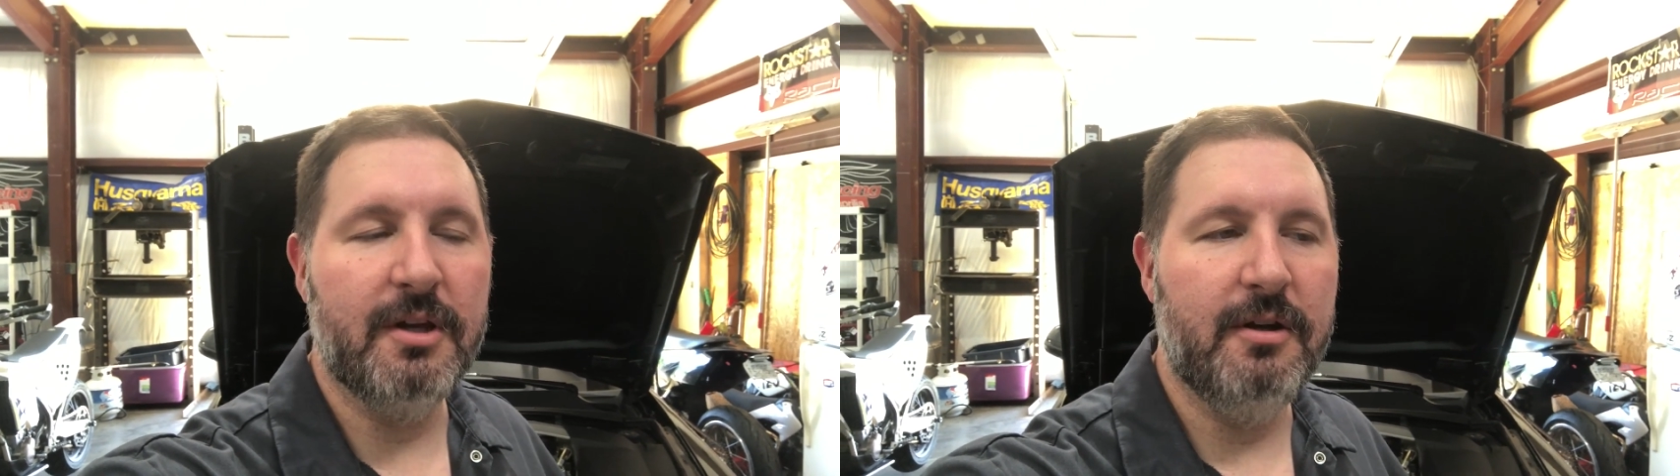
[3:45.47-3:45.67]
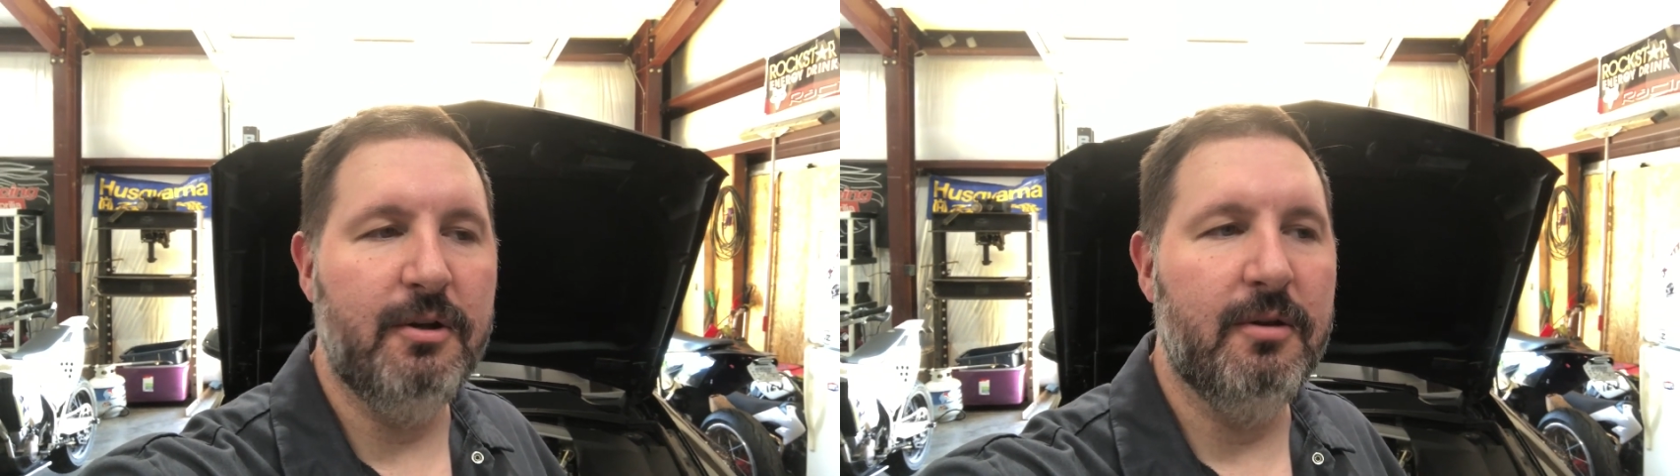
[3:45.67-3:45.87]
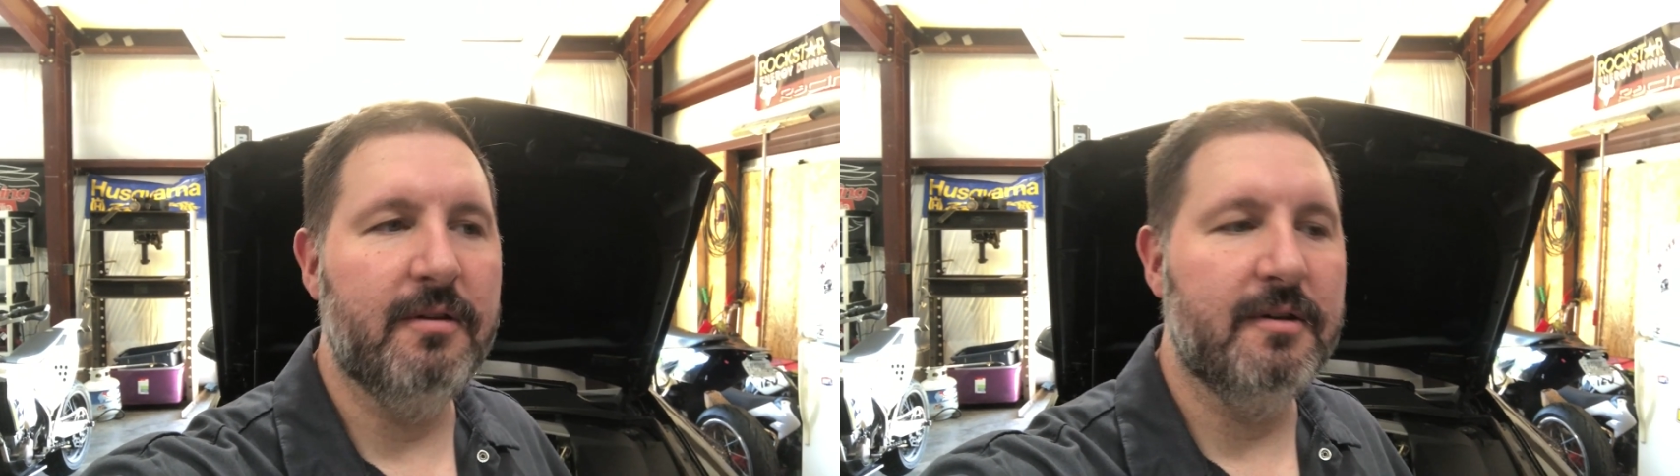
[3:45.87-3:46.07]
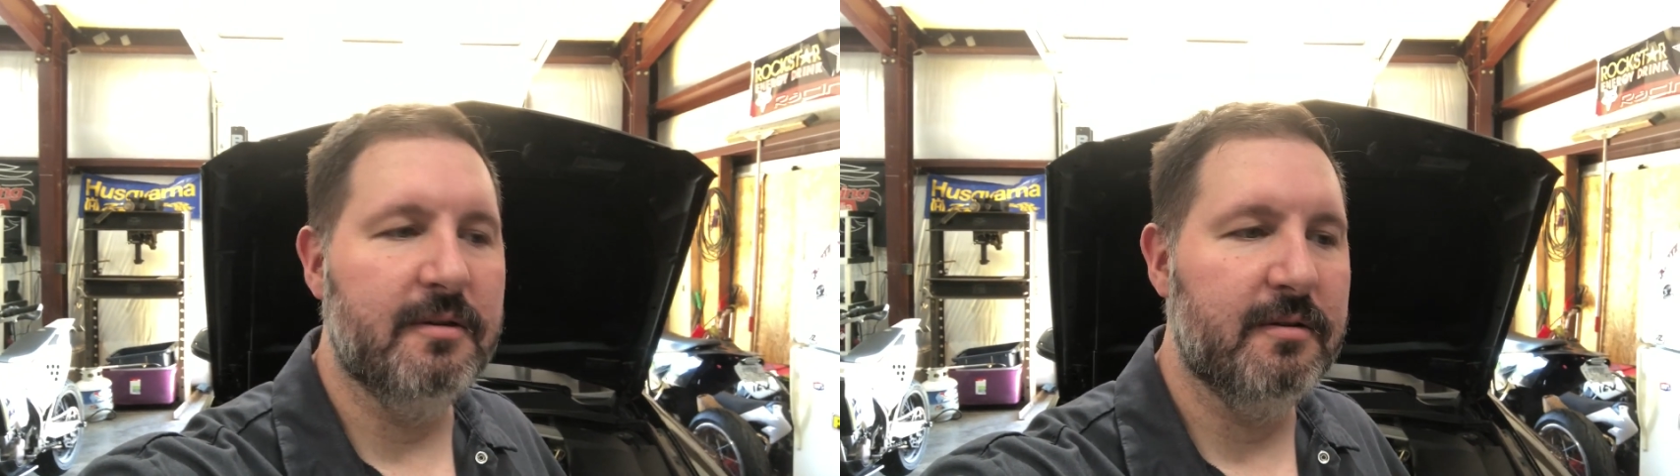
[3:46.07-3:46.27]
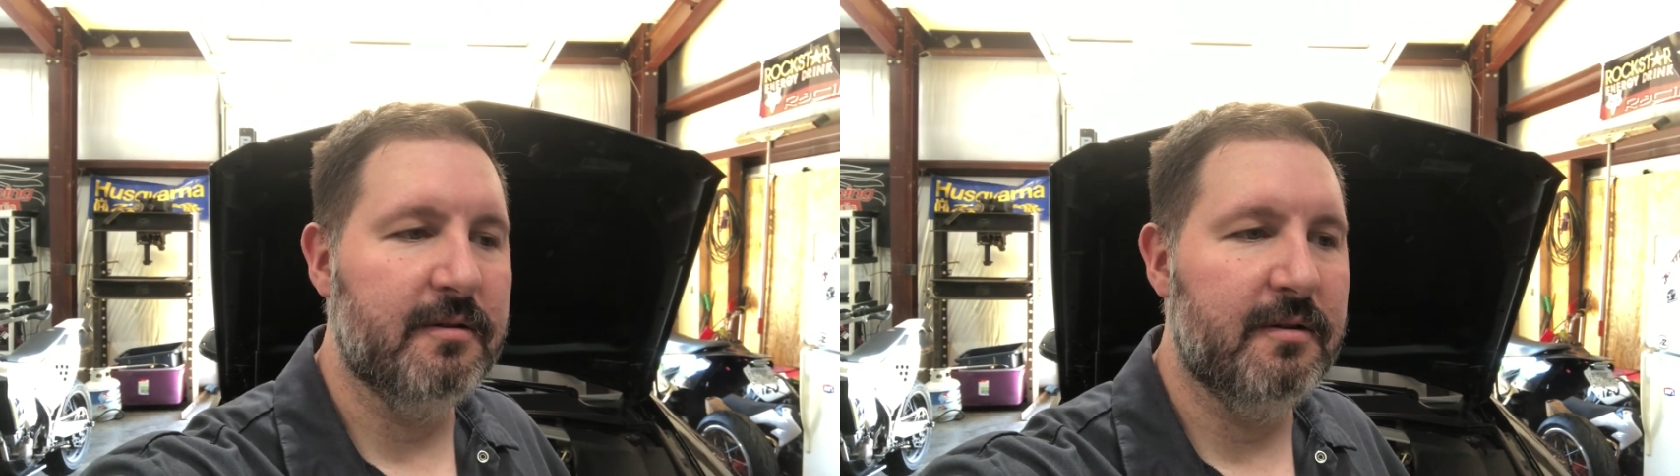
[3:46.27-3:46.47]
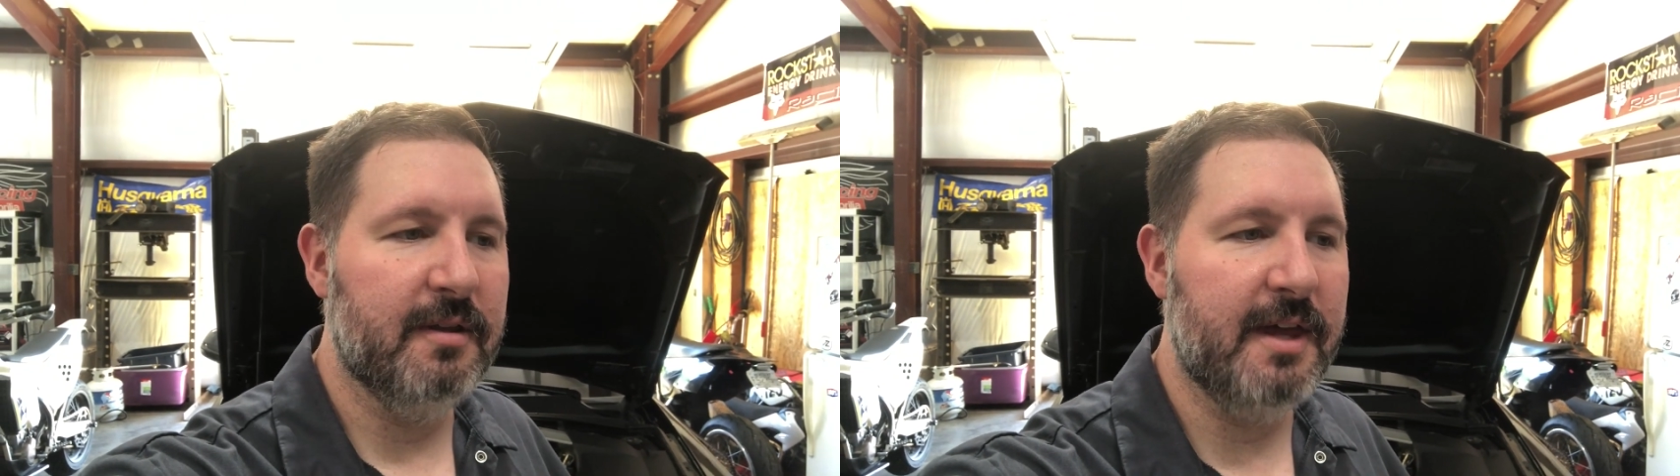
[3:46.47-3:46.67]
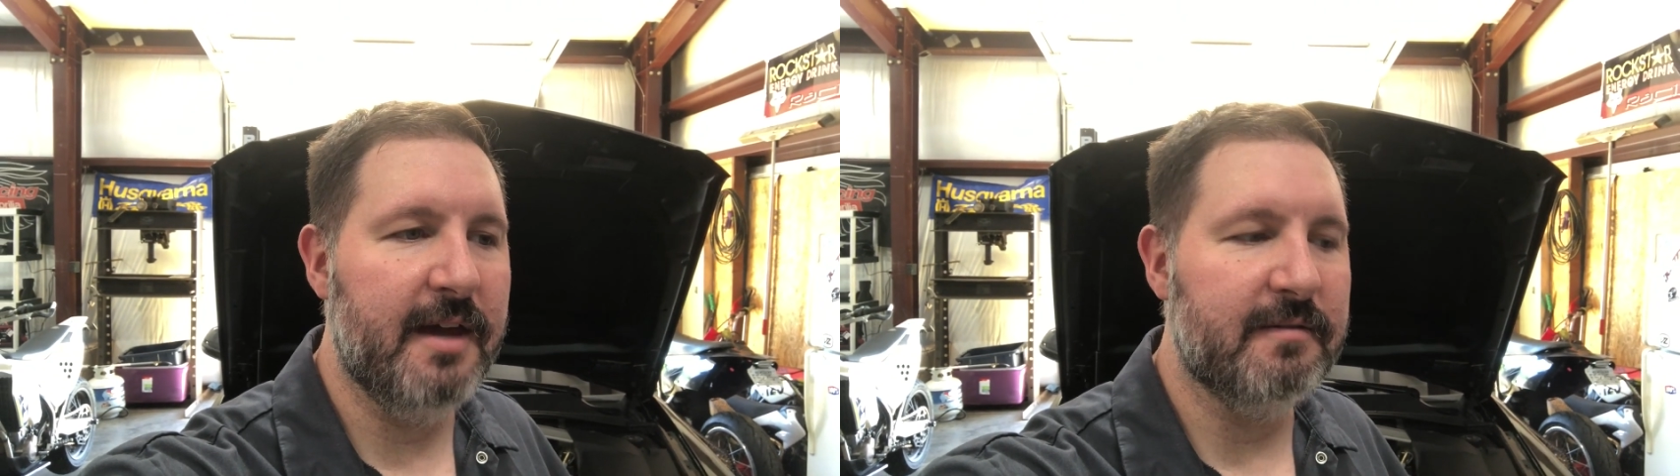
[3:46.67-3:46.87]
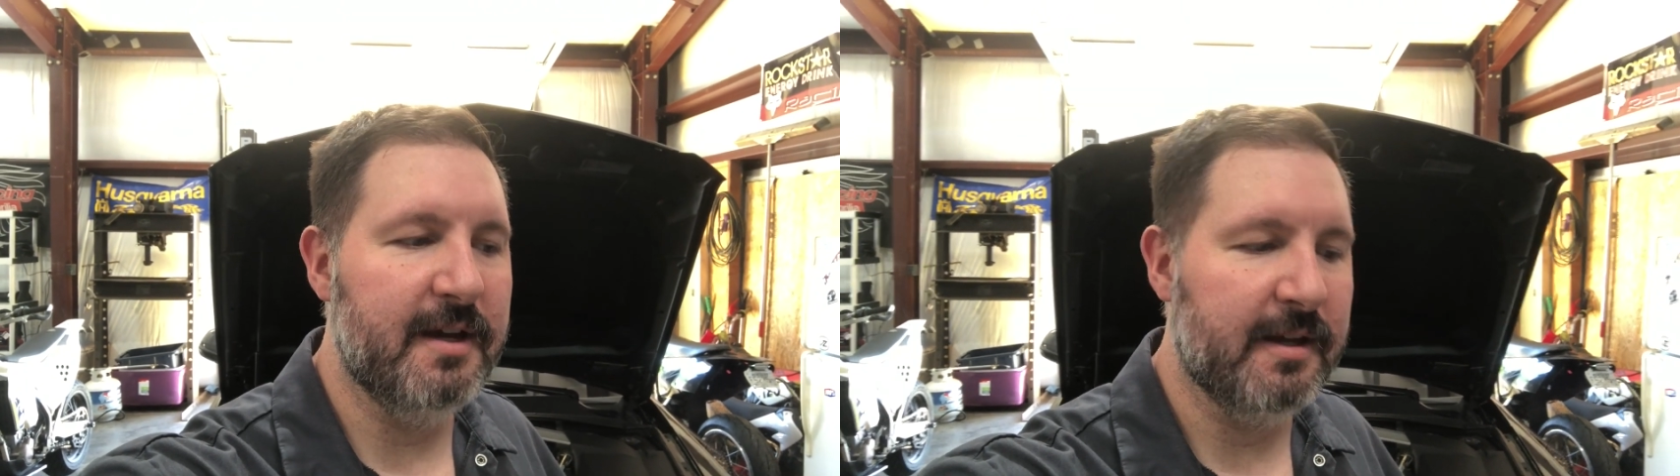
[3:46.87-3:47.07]
to do to the
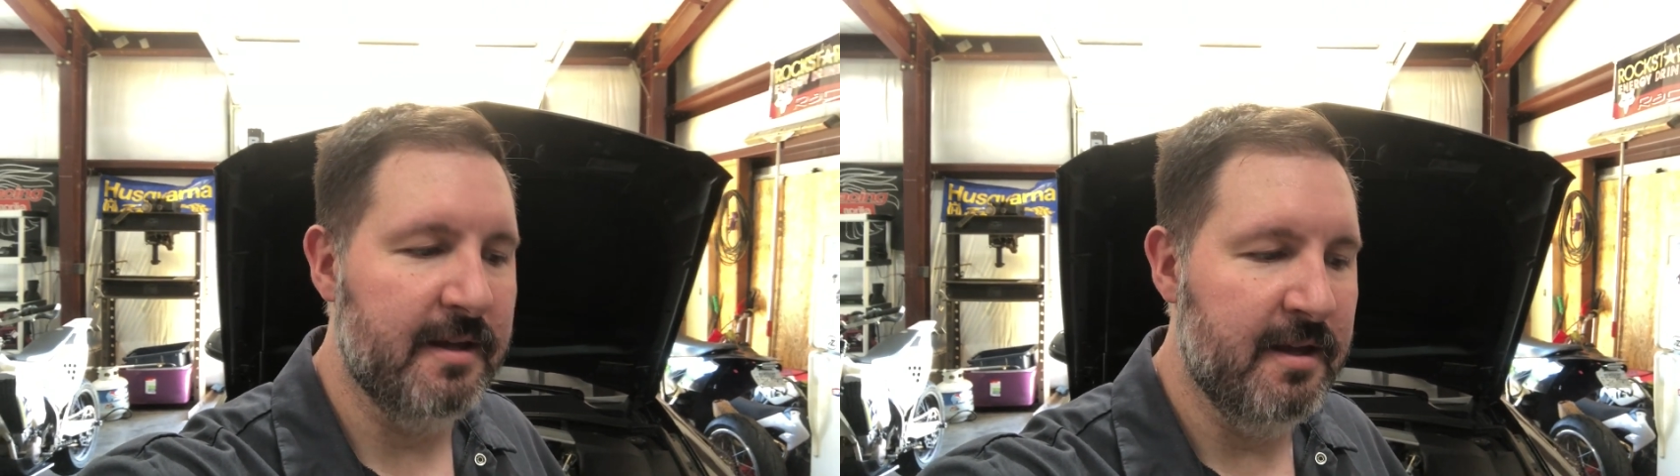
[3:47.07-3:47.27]
Cadillac,